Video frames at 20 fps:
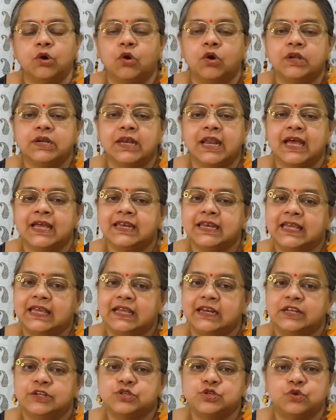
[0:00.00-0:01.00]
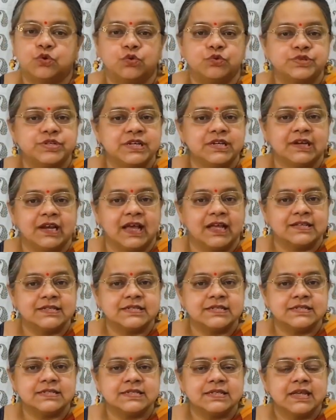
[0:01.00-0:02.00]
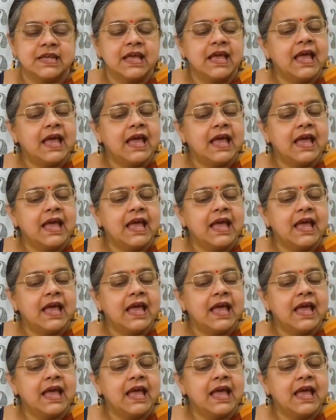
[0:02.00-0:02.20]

online English coaching classes,